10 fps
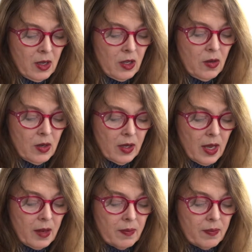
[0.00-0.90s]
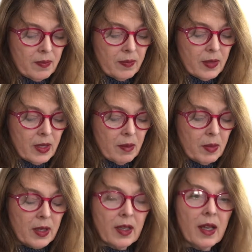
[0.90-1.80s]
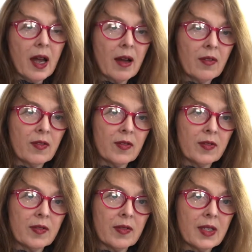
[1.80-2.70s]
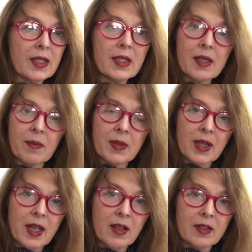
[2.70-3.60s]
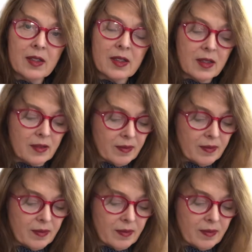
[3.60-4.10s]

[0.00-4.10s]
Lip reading: you claim, but love is something else.